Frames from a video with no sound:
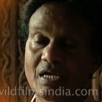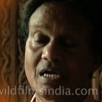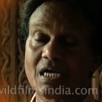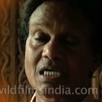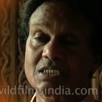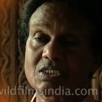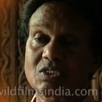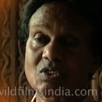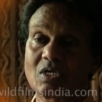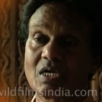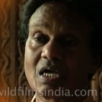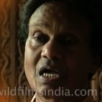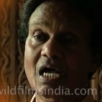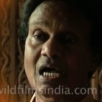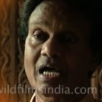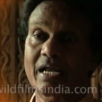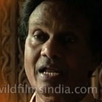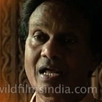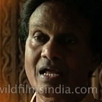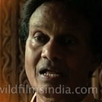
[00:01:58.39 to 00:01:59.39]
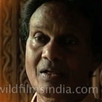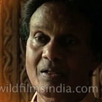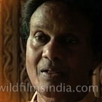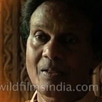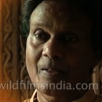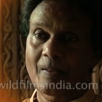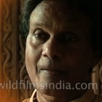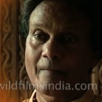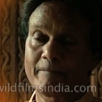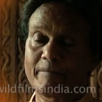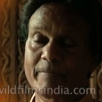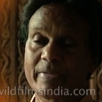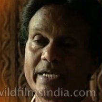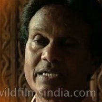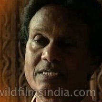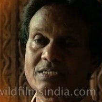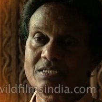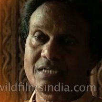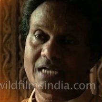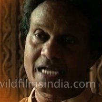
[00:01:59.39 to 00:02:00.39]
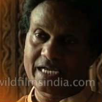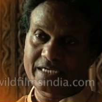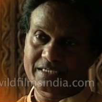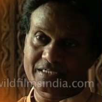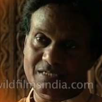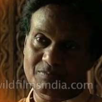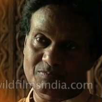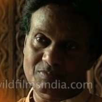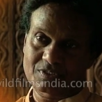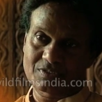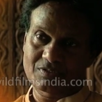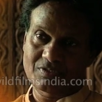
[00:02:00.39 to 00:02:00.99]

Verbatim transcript: a Sringara based items.